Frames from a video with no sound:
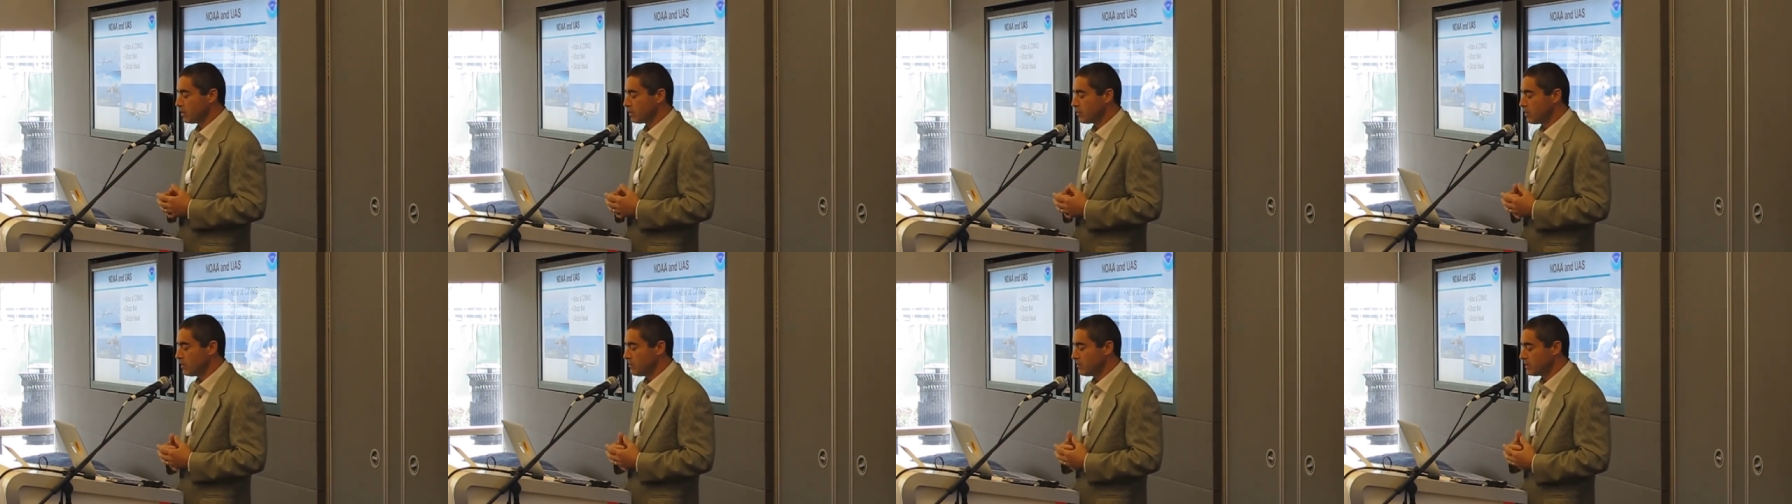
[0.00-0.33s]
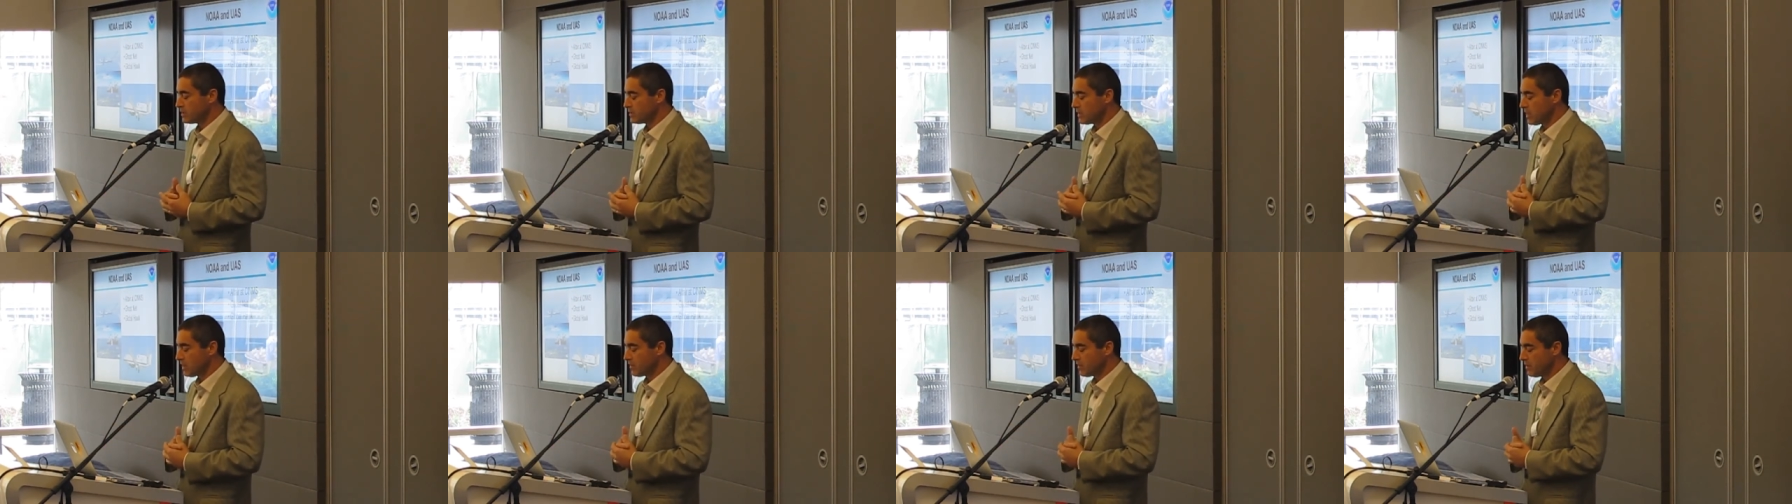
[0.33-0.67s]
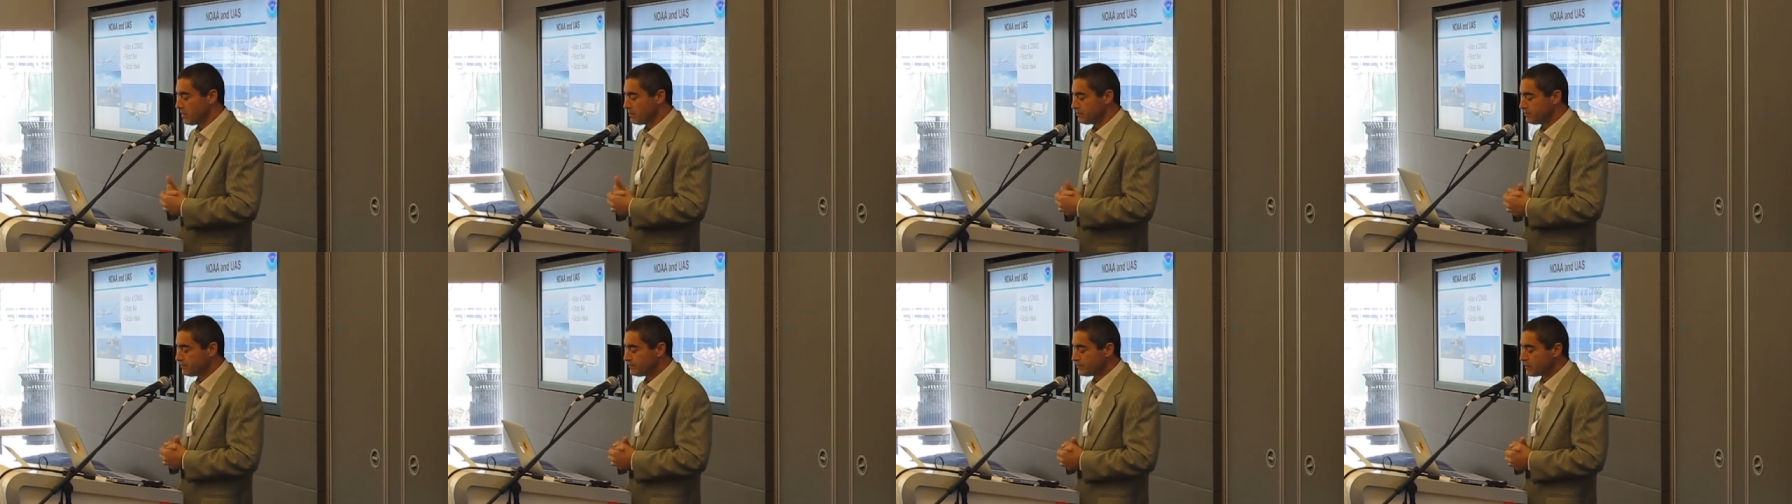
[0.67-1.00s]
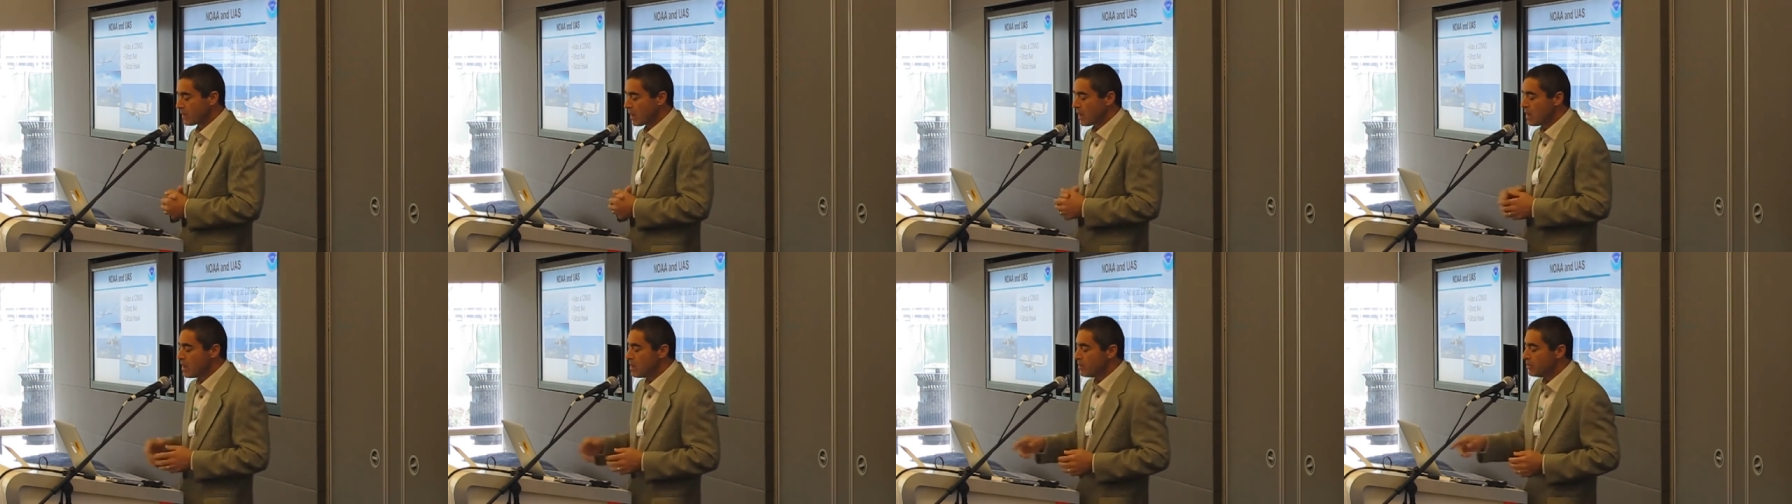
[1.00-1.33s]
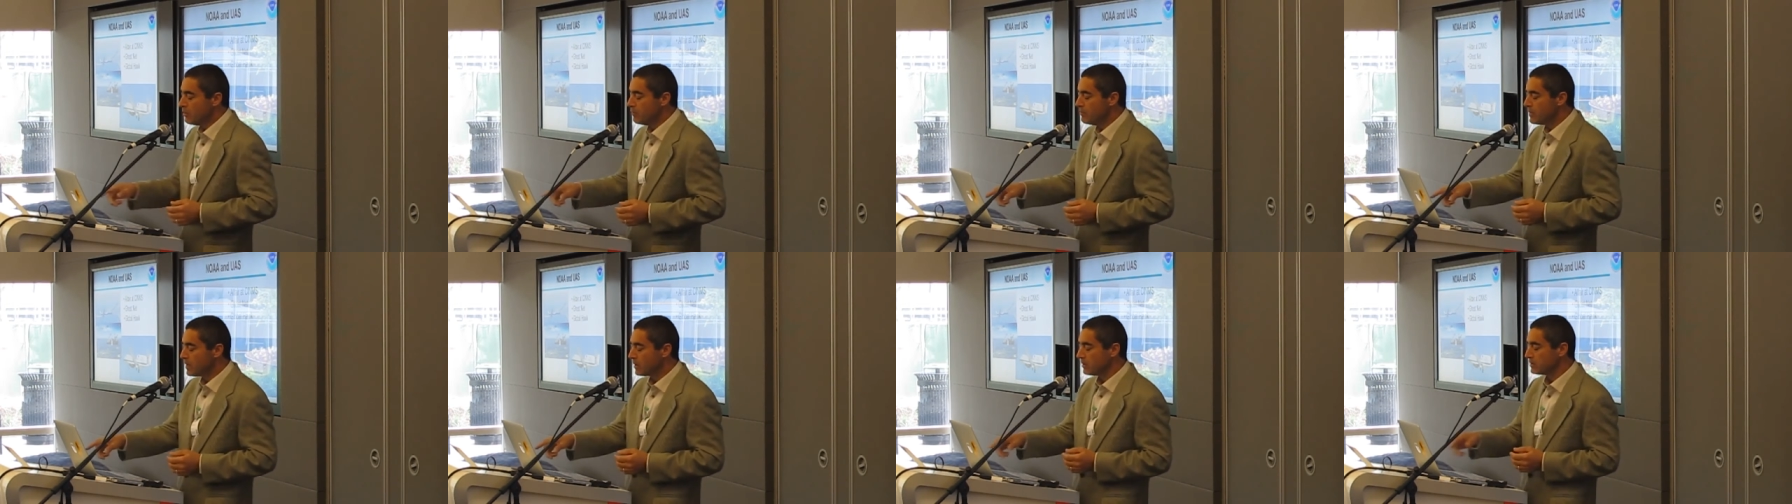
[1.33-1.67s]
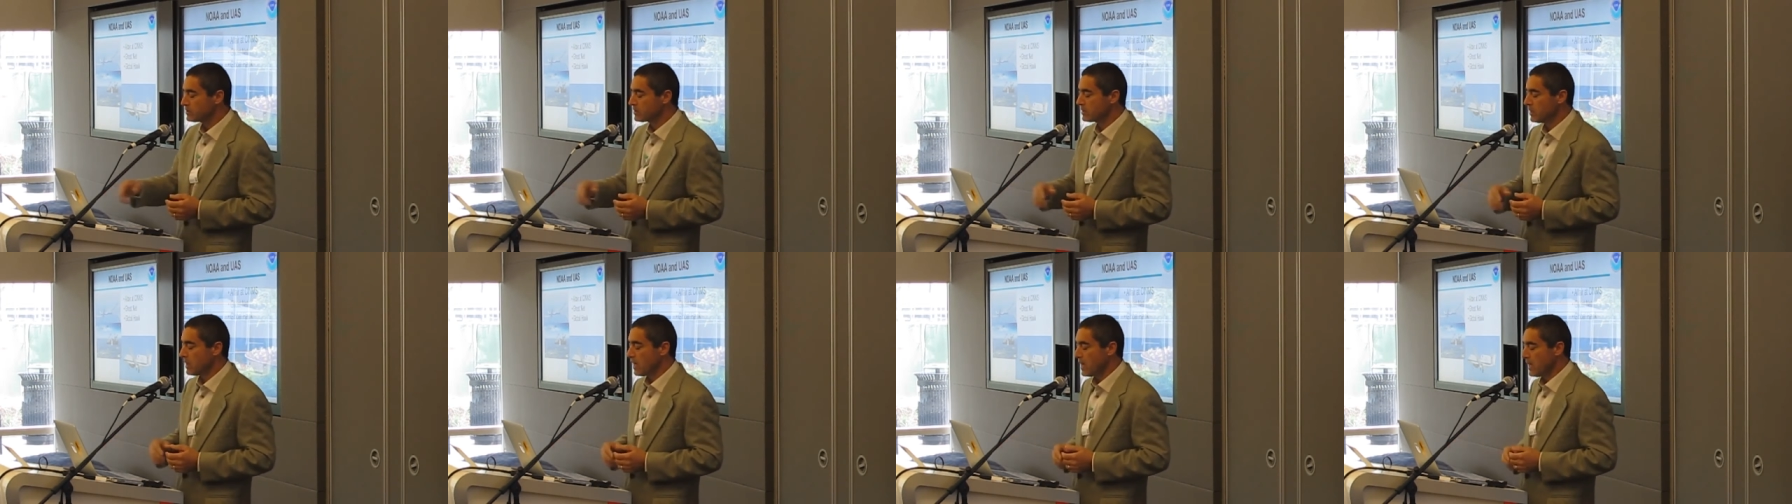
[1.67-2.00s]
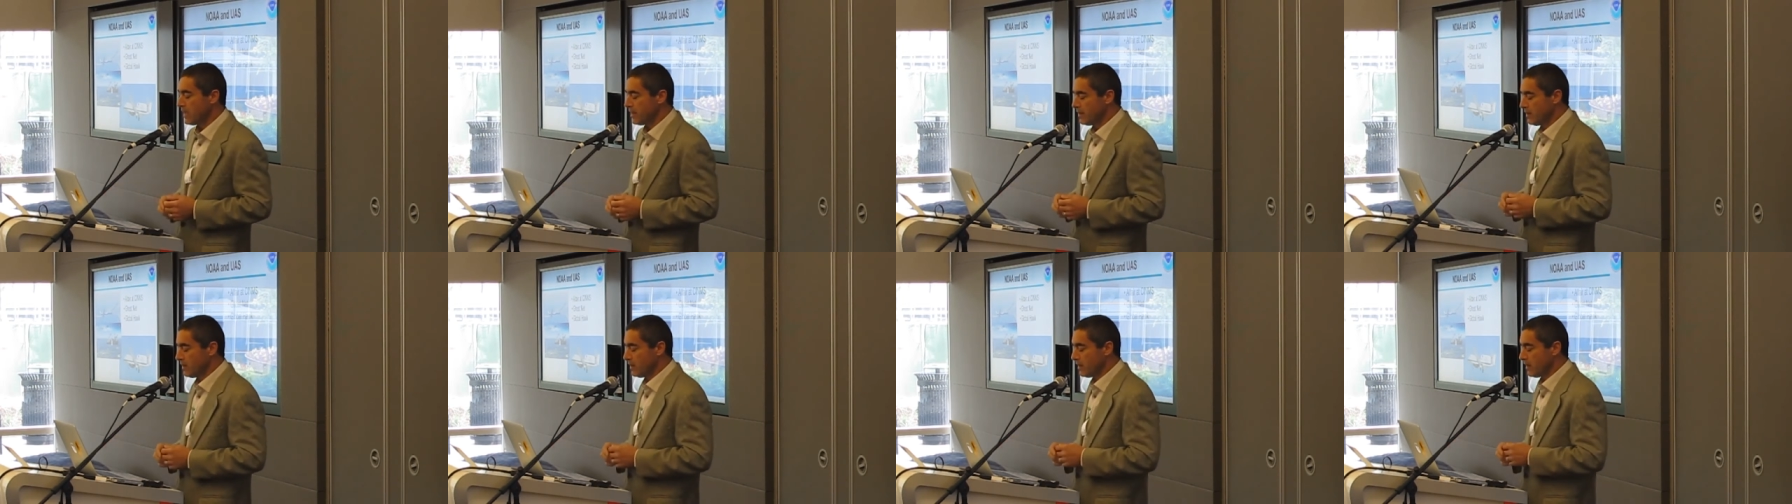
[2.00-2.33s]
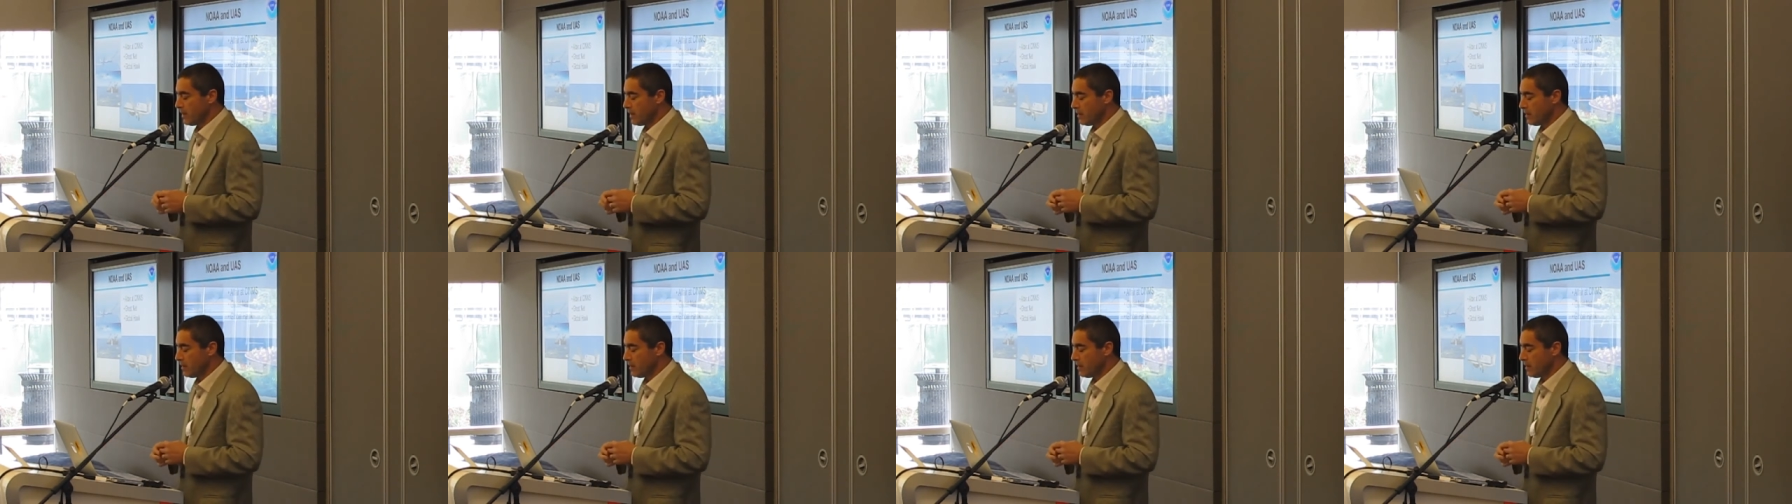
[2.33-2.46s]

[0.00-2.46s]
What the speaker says: equipment's out there. The middle slide,